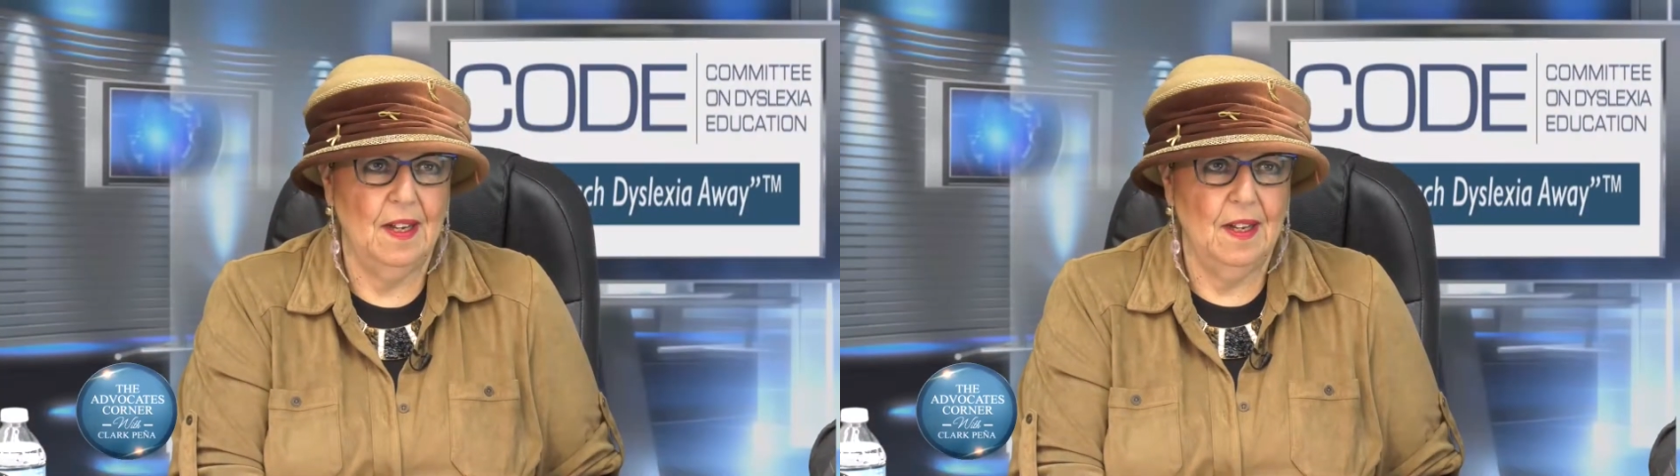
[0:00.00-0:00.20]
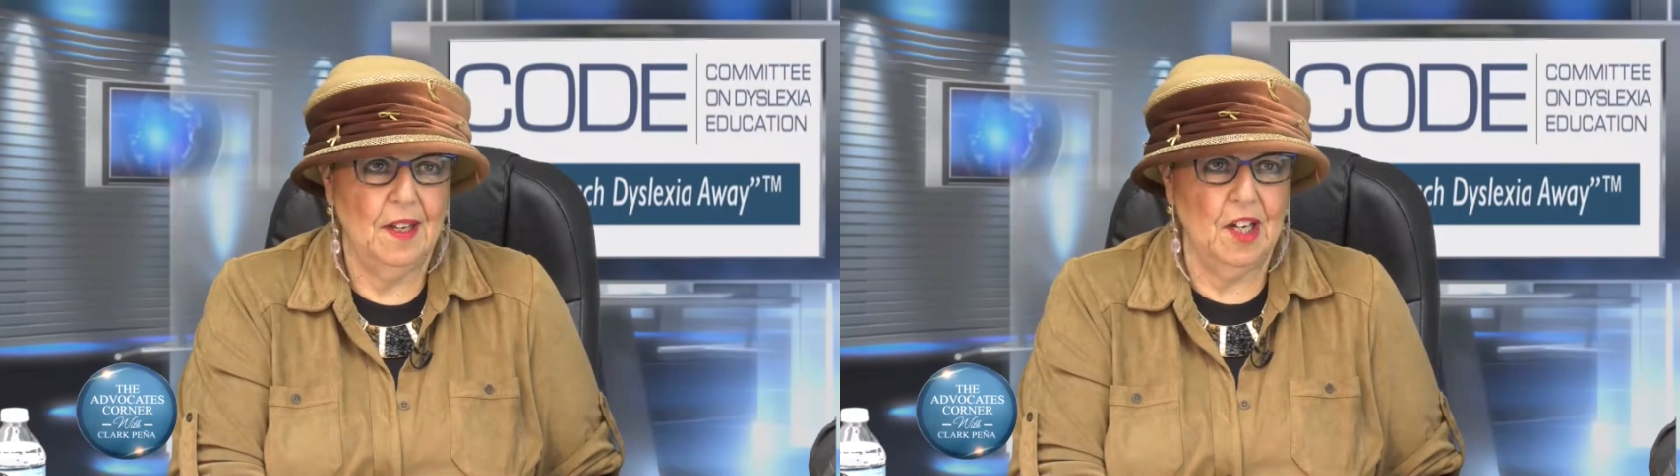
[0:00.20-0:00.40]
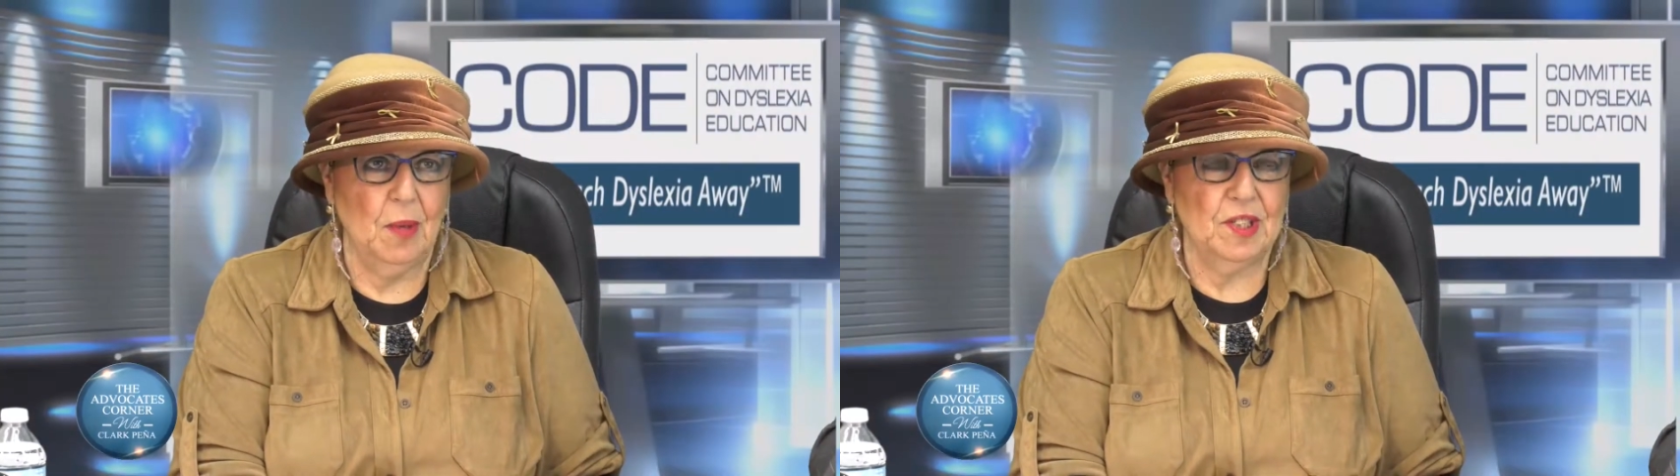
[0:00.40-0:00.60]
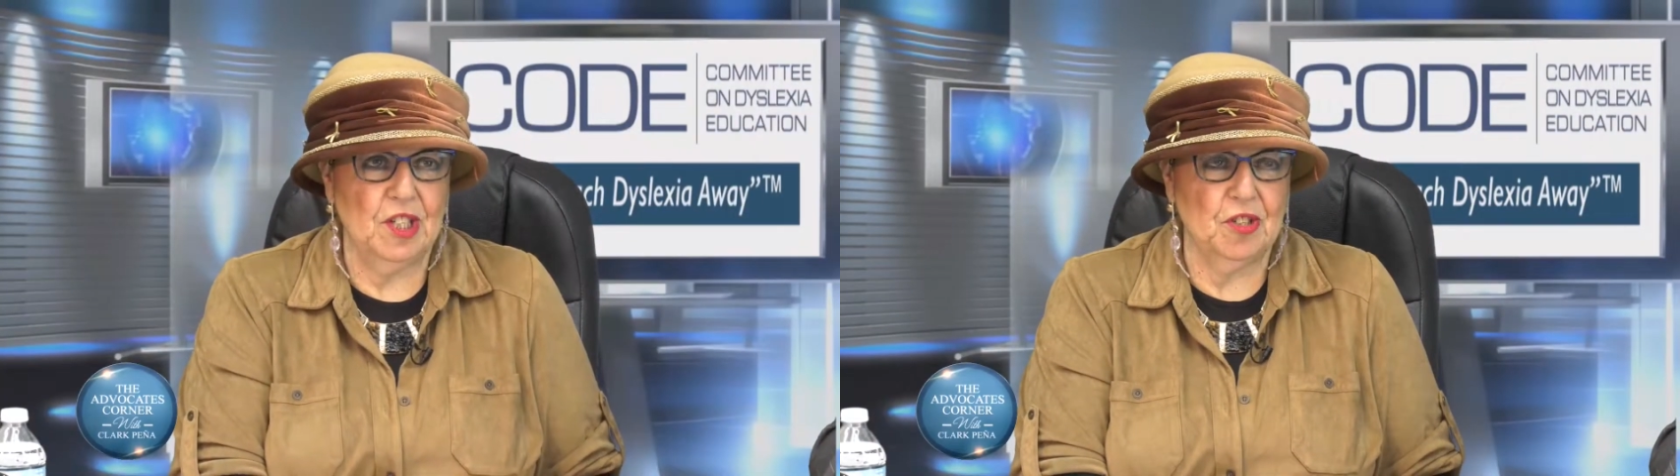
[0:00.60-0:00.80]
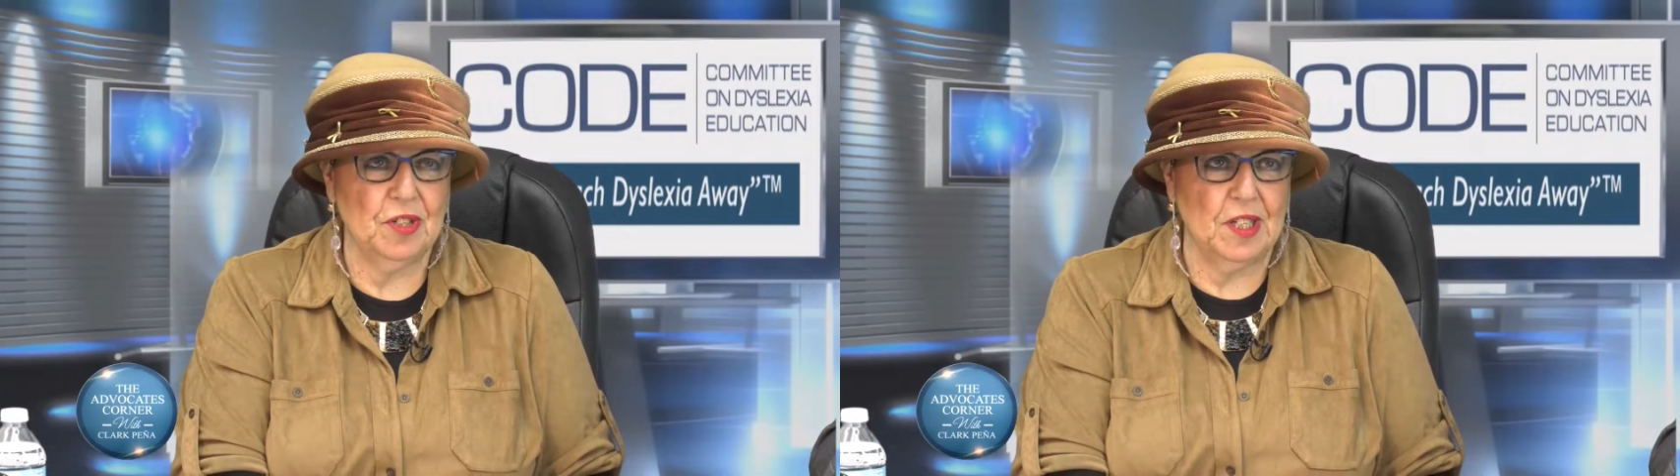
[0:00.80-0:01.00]
It's
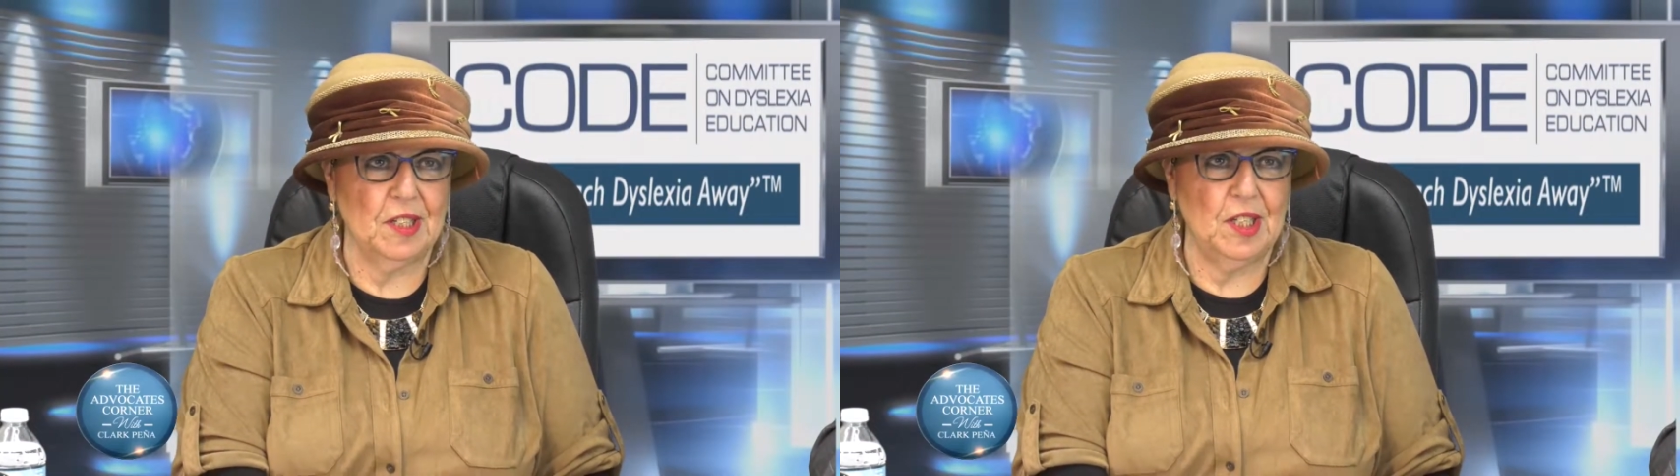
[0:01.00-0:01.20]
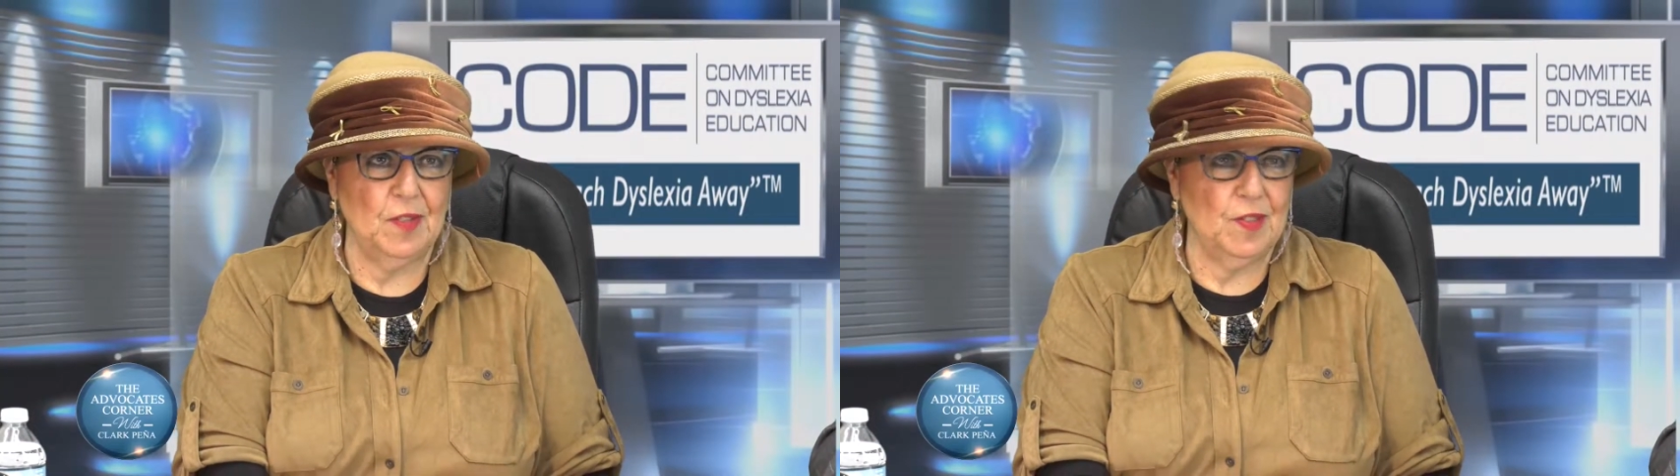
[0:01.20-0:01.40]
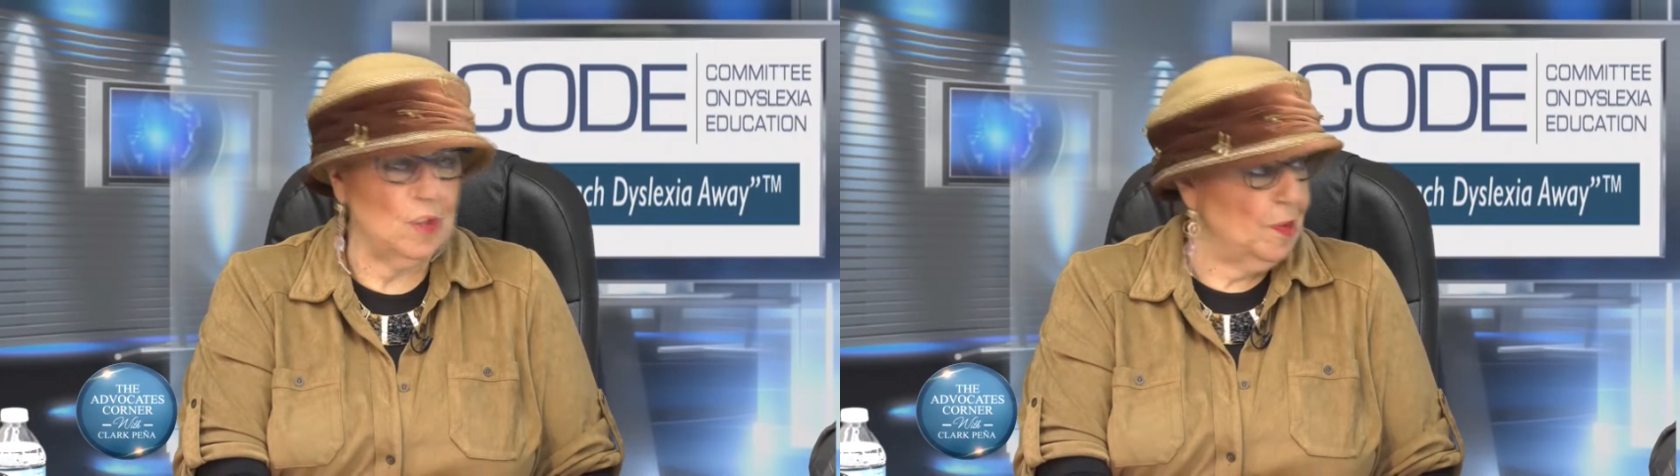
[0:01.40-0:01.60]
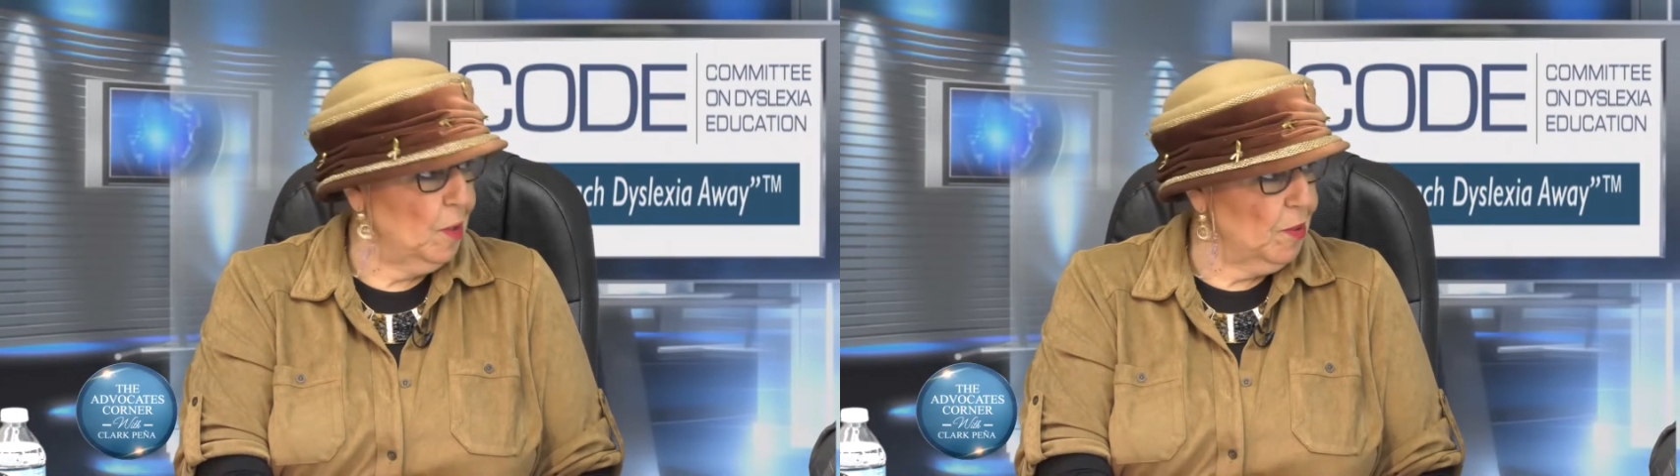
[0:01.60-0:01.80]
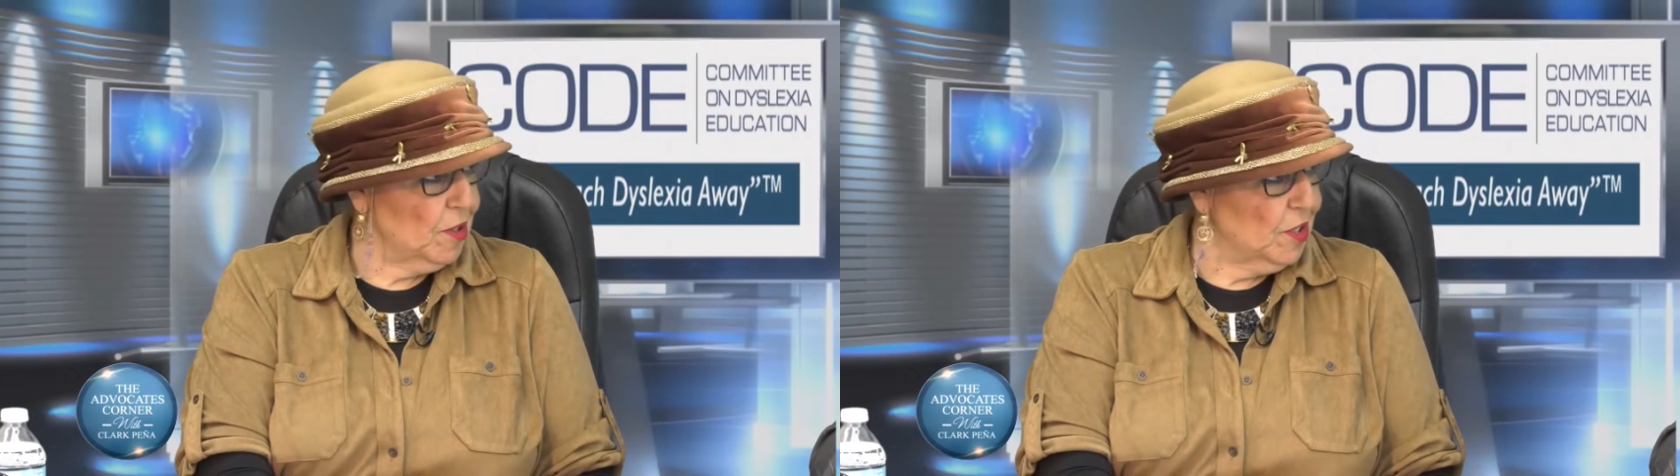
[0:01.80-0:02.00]
interesting. Steven
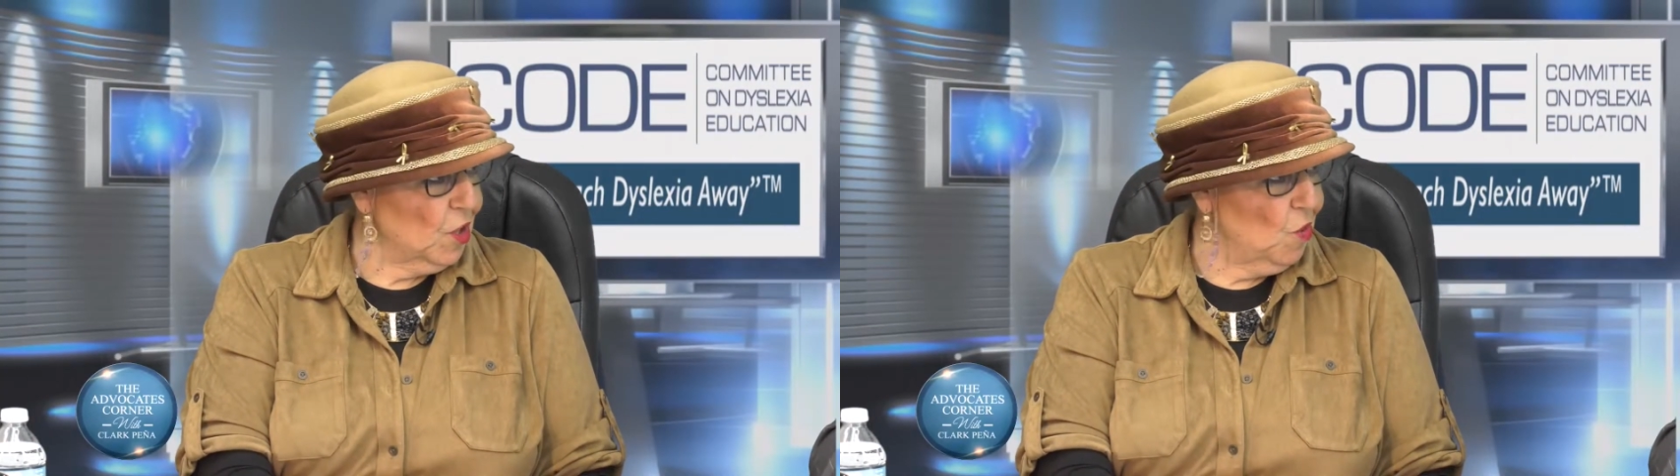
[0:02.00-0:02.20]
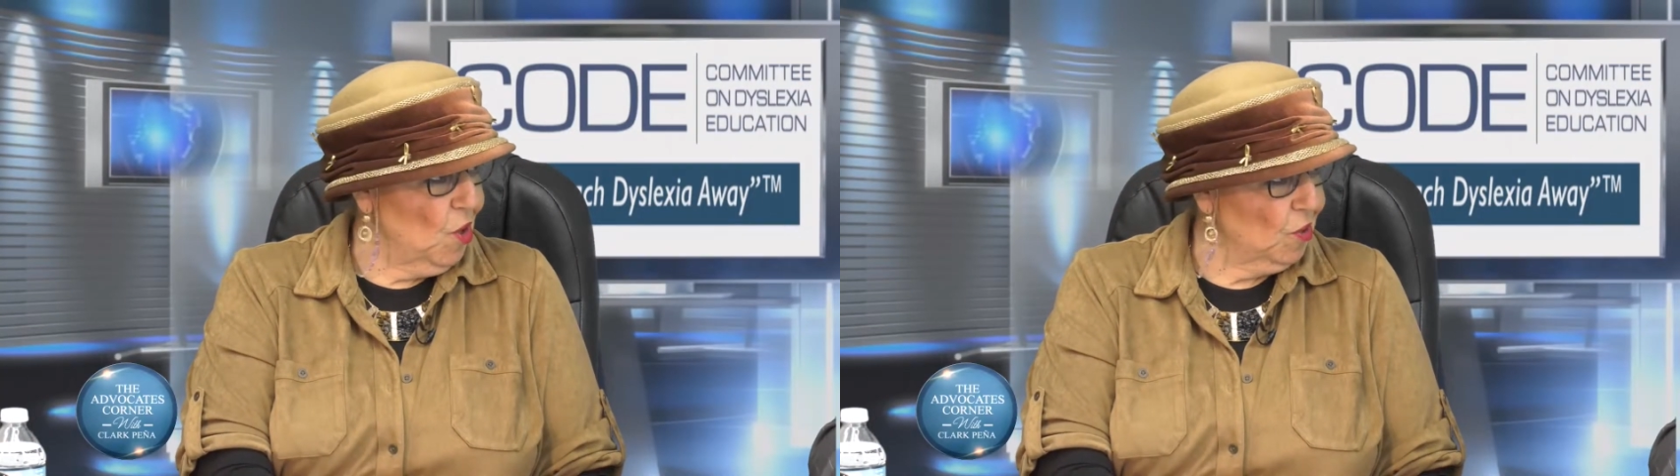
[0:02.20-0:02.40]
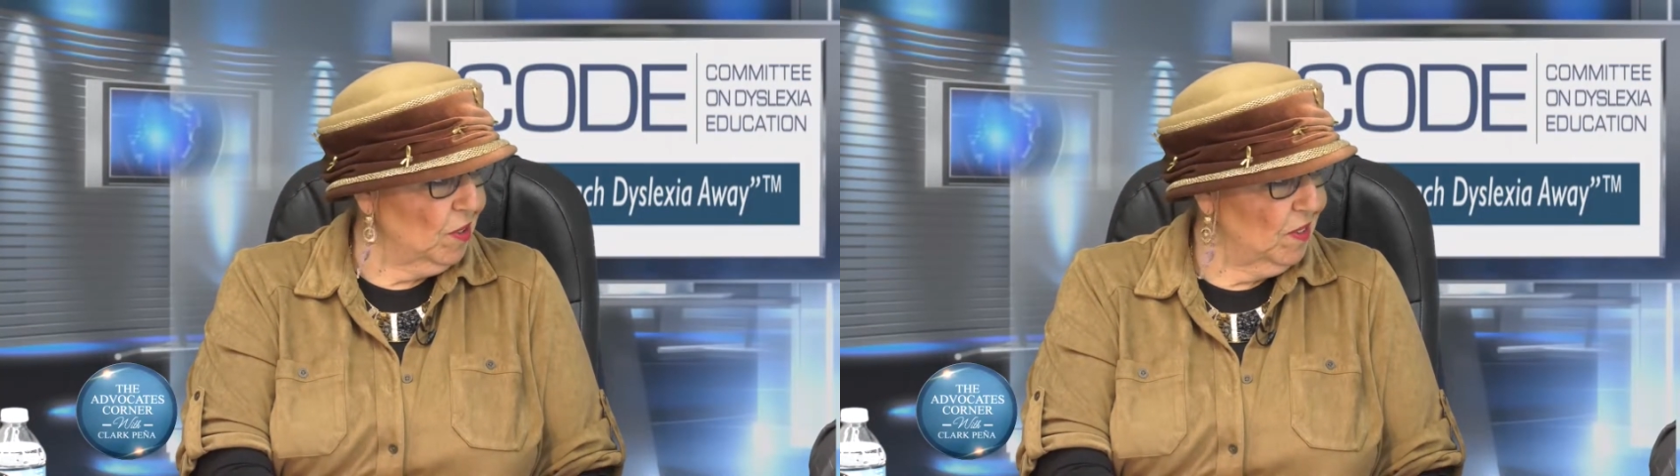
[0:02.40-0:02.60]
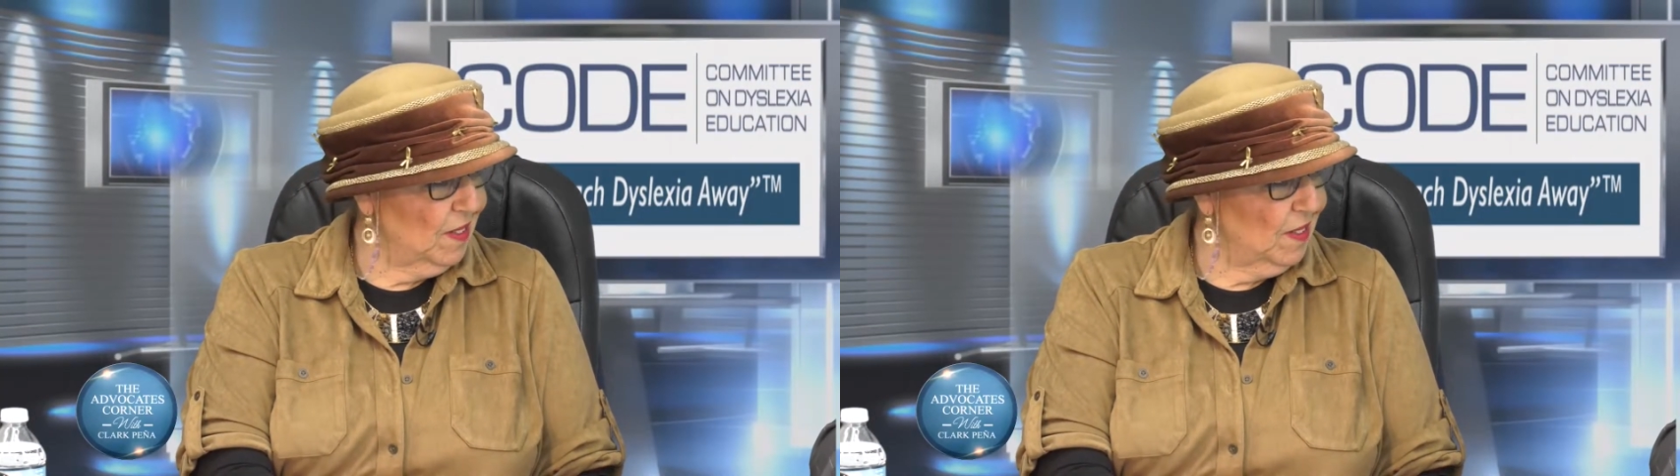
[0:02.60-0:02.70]
Spielberg did a quote.